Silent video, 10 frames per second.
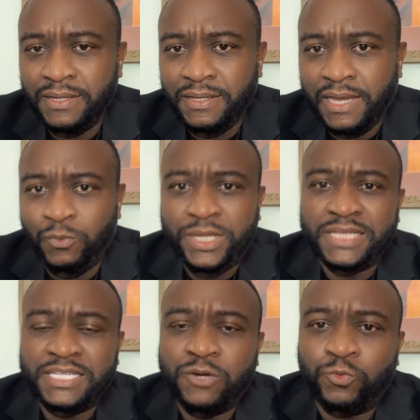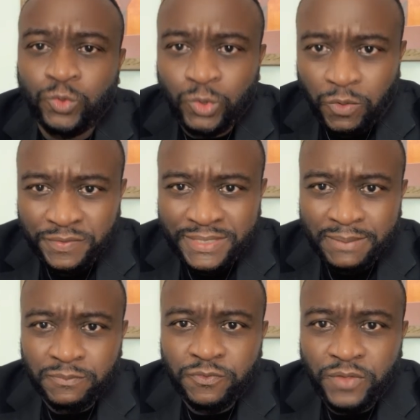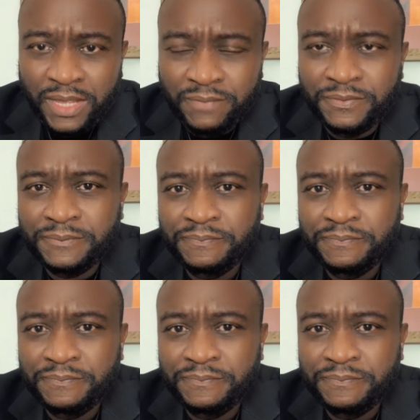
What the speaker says: and we can then rule over them forever."